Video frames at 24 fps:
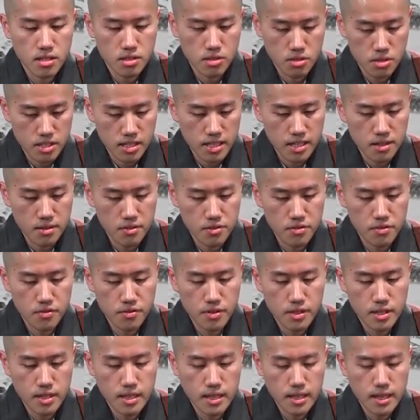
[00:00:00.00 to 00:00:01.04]

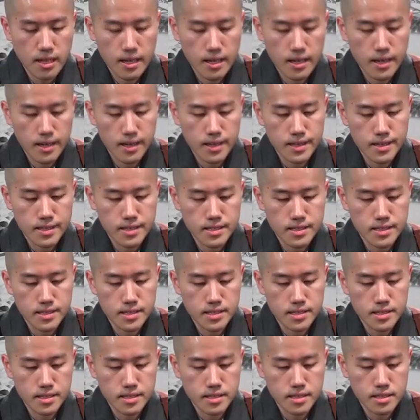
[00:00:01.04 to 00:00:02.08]
yourself
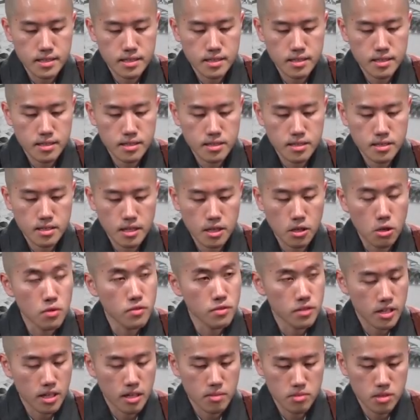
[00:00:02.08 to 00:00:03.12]
and
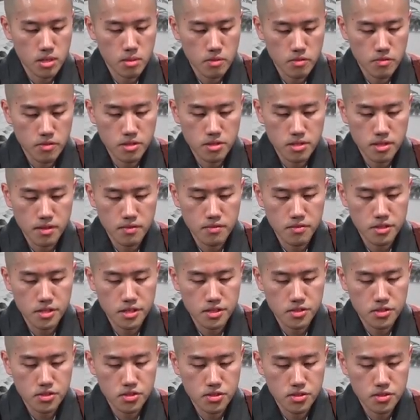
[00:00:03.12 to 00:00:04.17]
overcome some of your
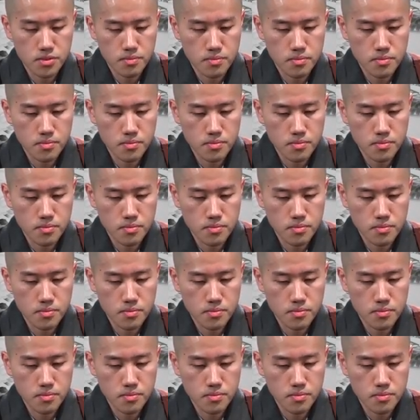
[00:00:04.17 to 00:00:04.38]
sufferings.